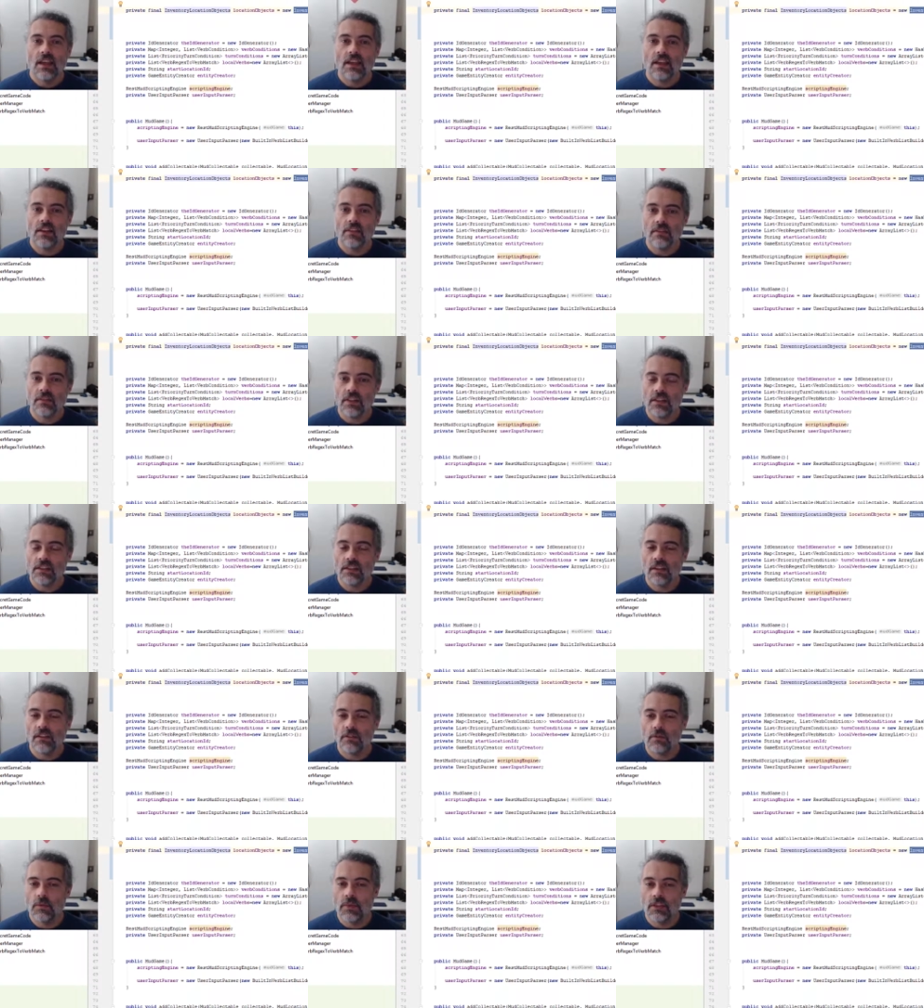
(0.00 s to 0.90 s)
If this
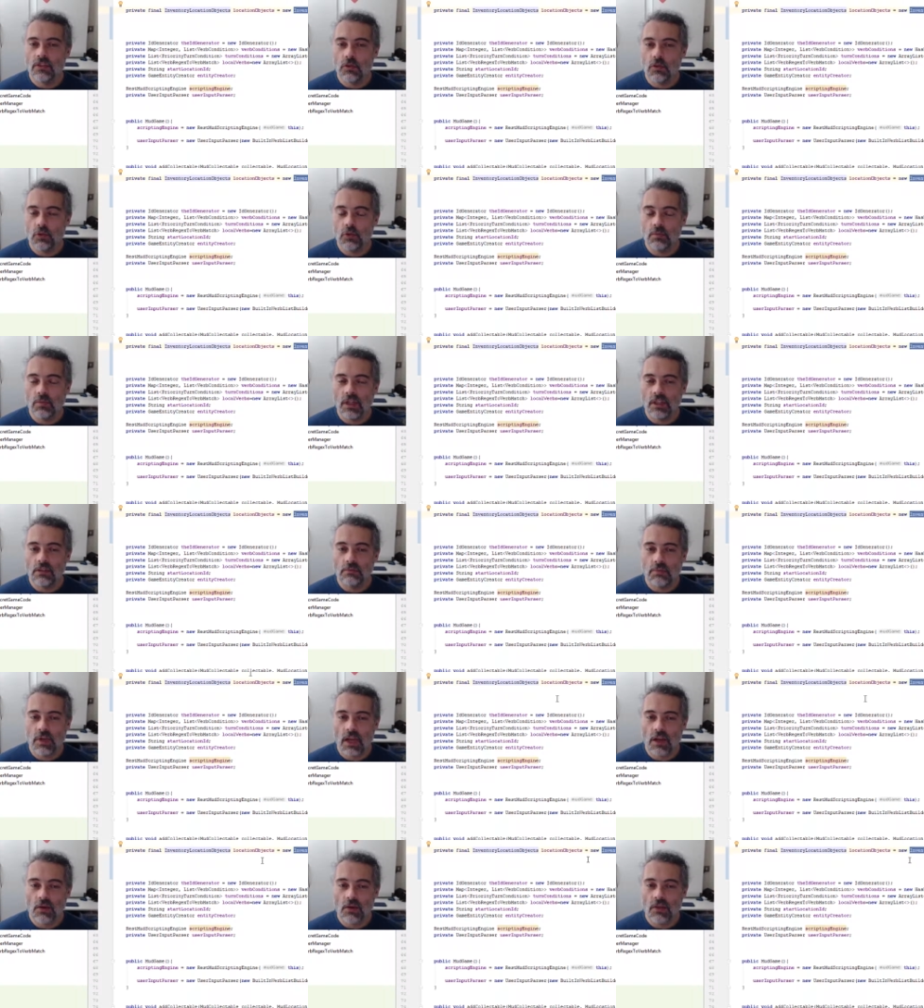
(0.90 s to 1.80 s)
gives me too much
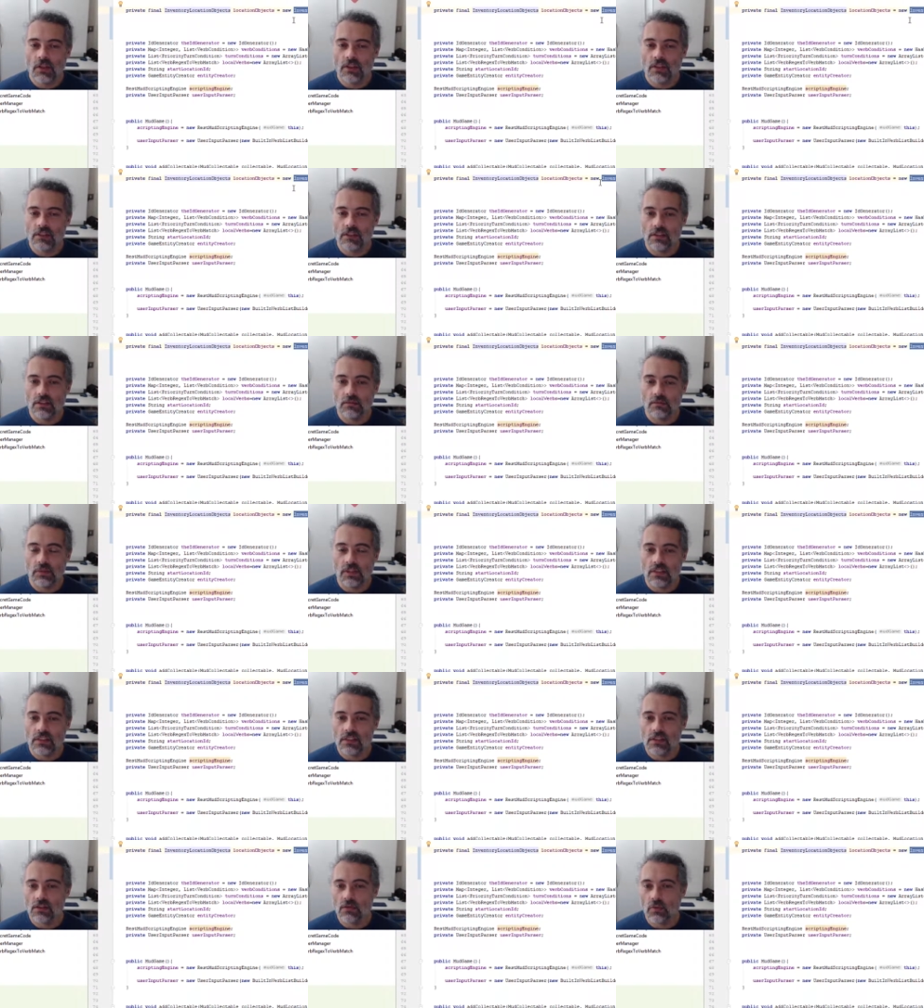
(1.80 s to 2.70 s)
power in certain
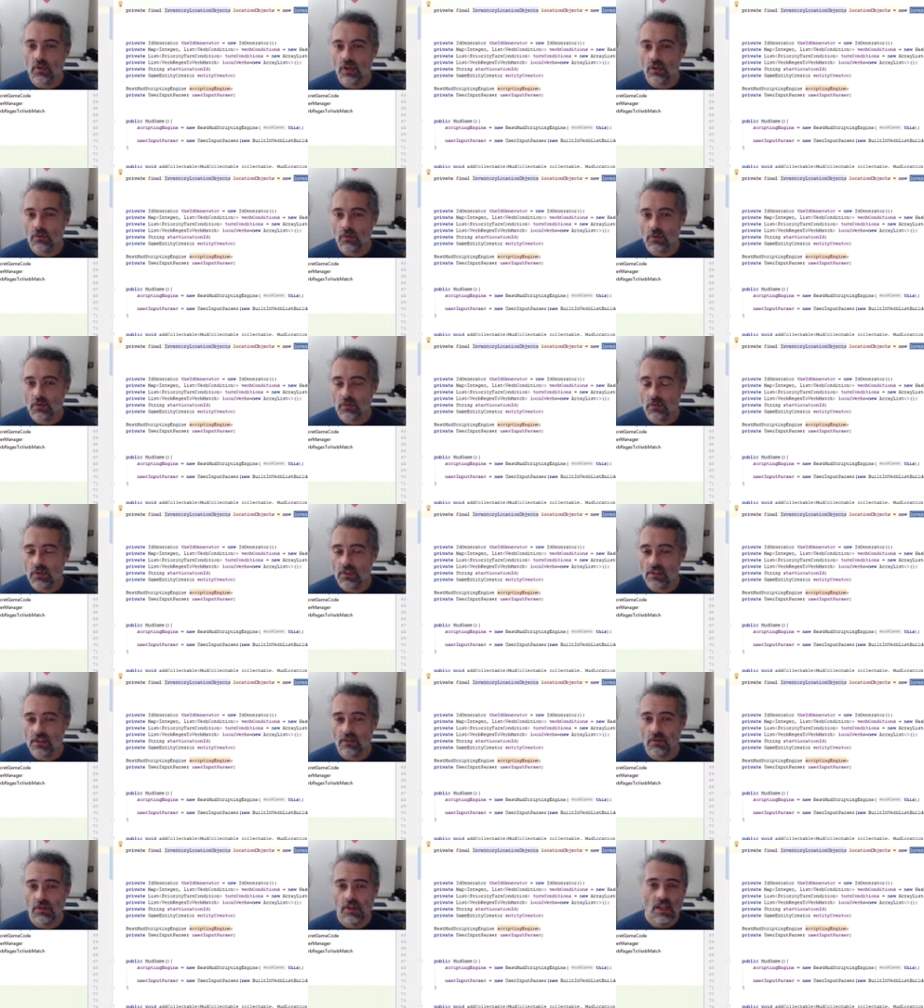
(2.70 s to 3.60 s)
places, what I will do
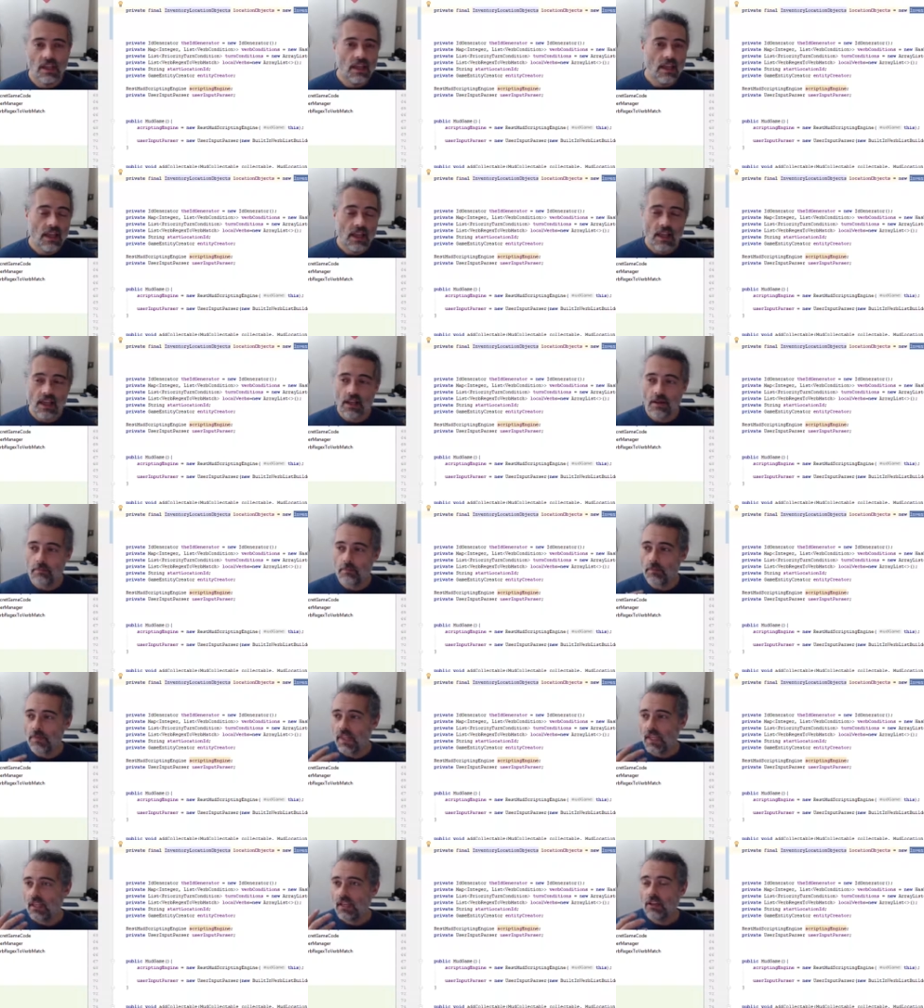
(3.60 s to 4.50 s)
is I'll um,
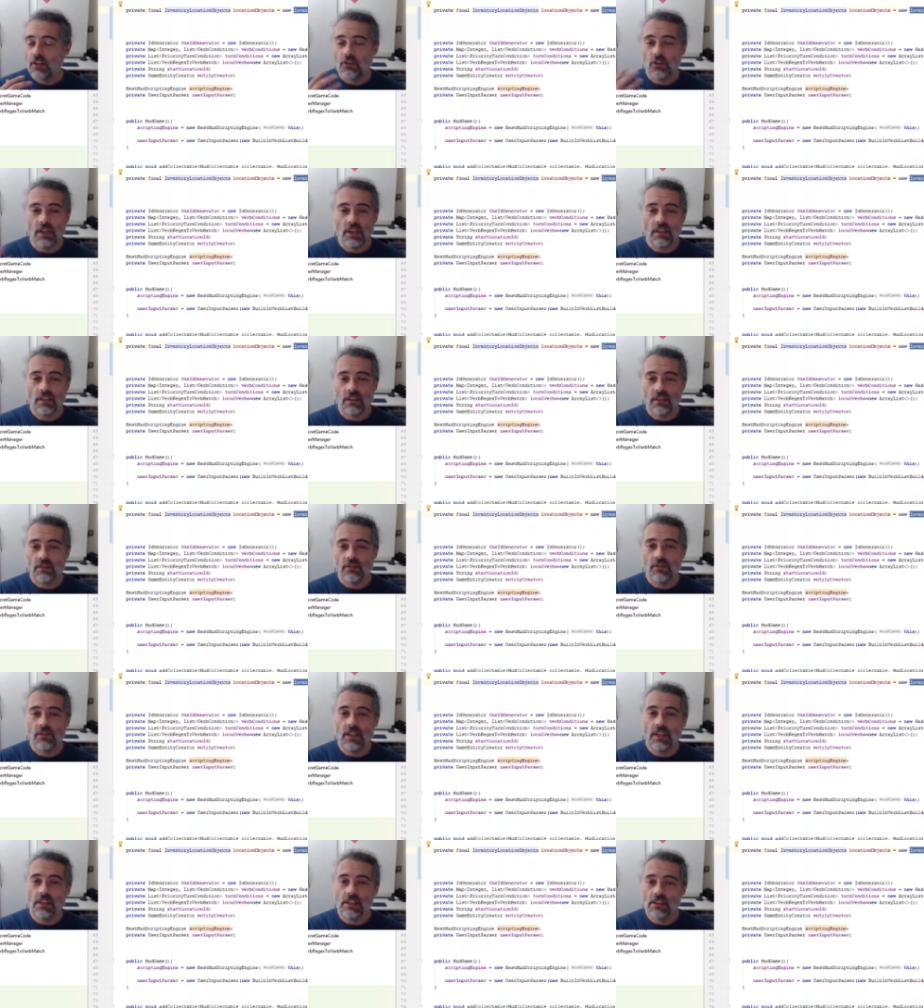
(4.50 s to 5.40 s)
create an
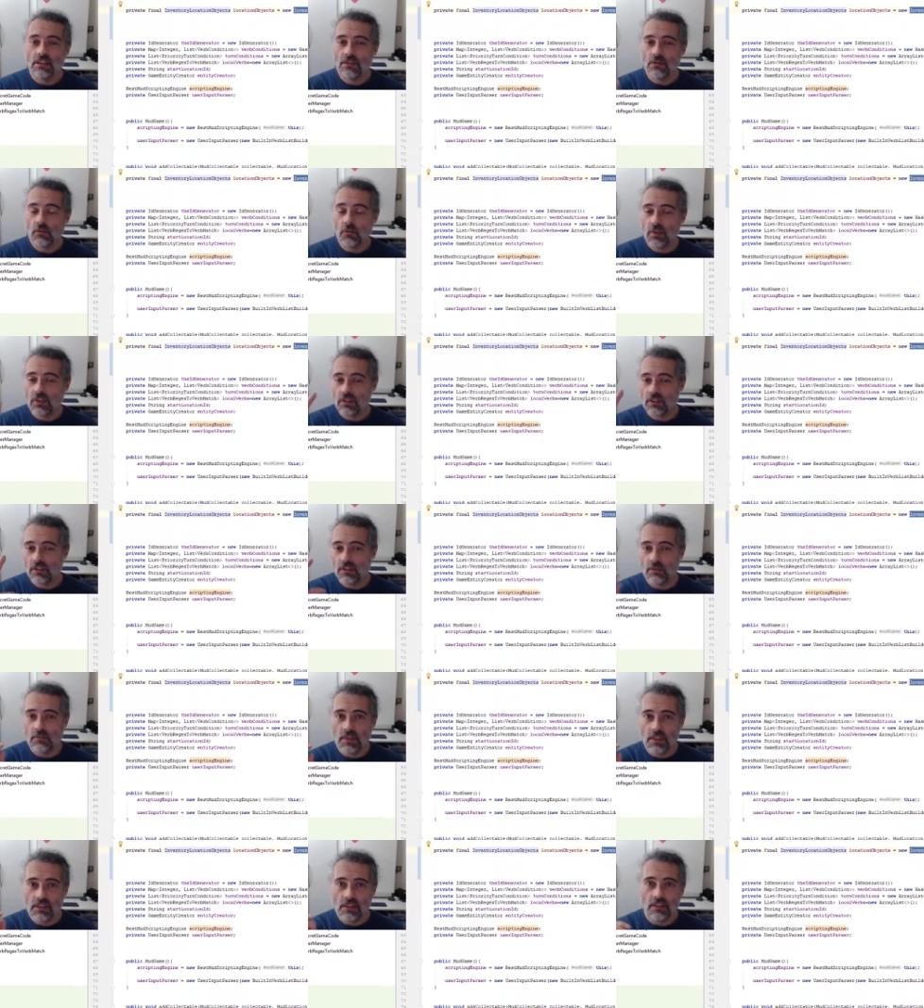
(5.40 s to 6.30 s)
interface which
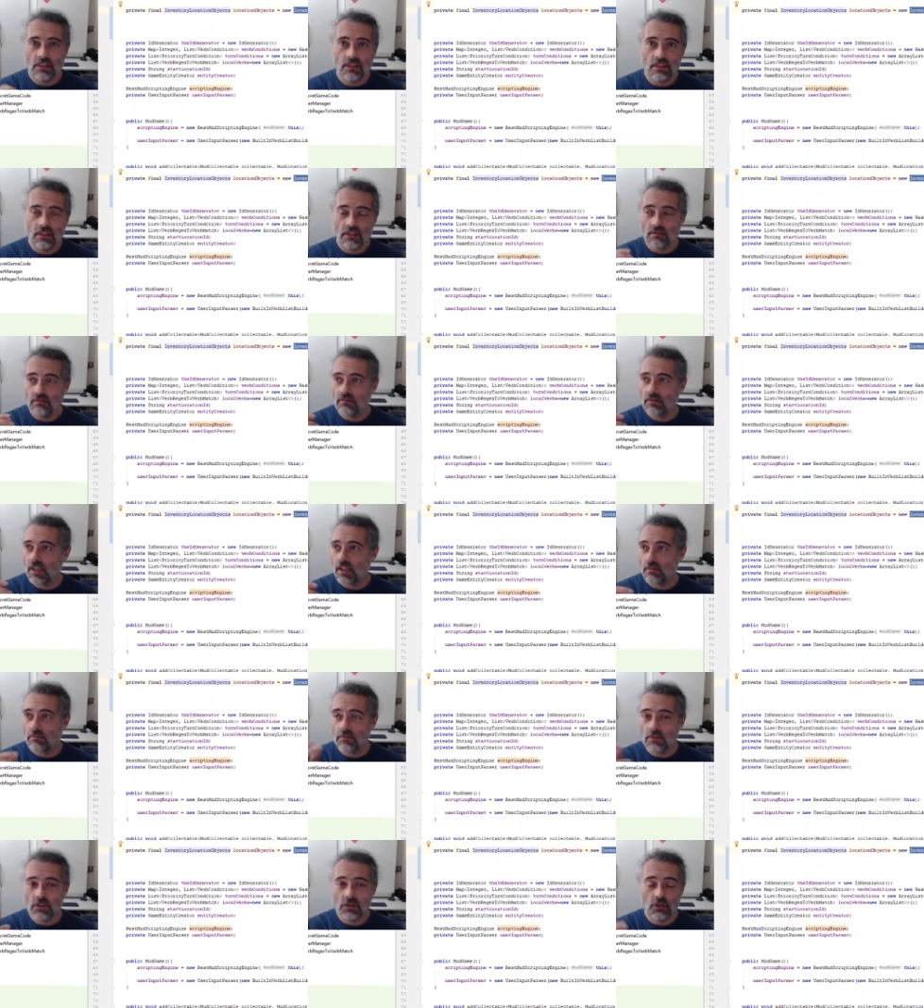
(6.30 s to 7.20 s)
limits the
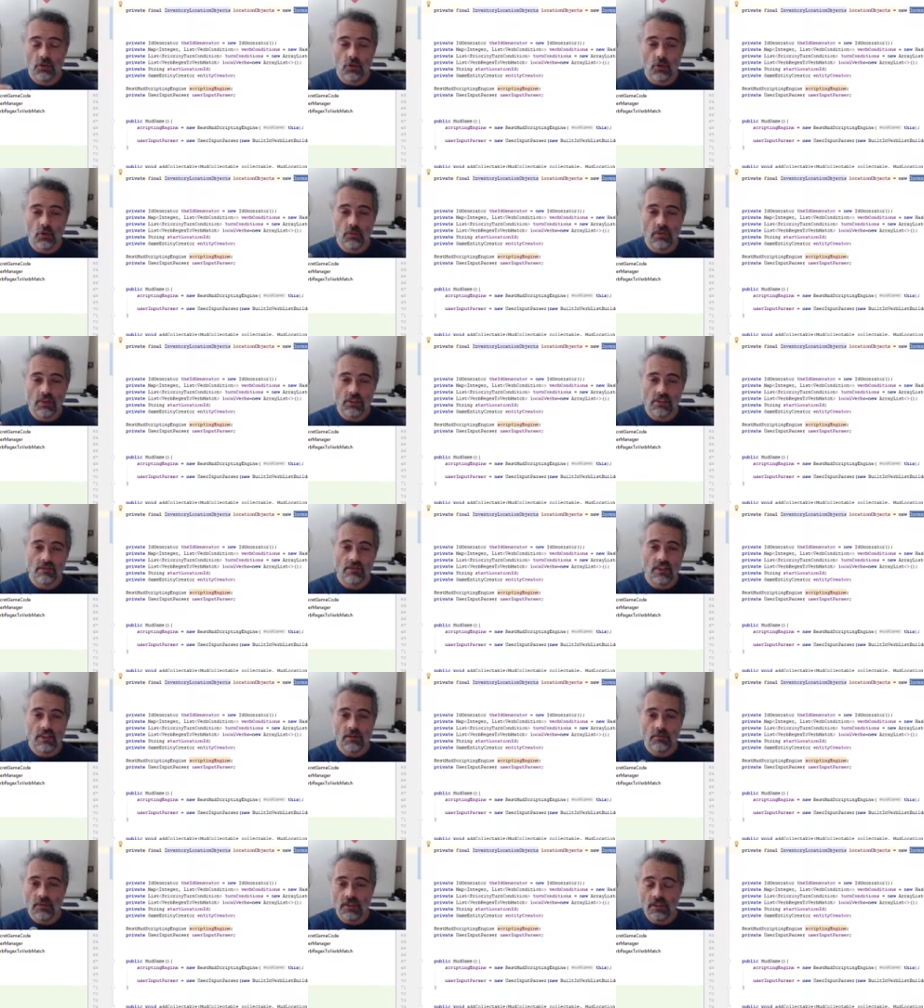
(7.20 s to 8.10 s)
um, scope that's
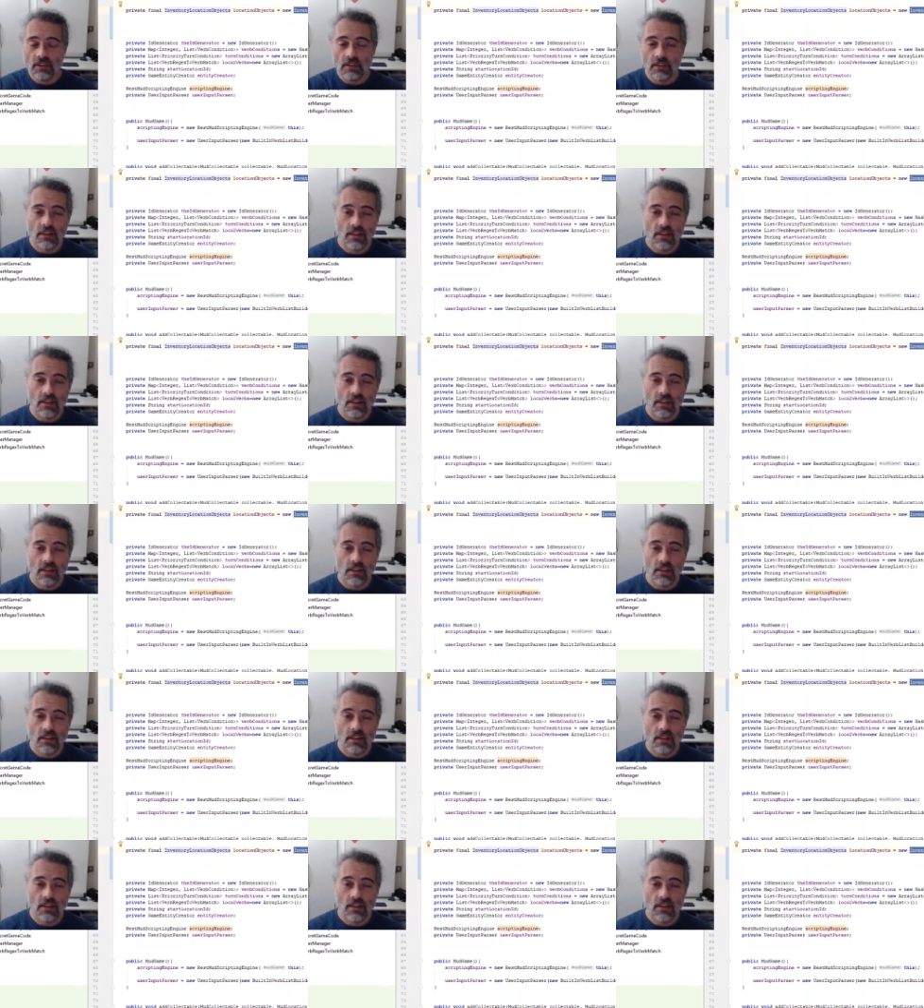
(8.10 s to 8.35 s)
available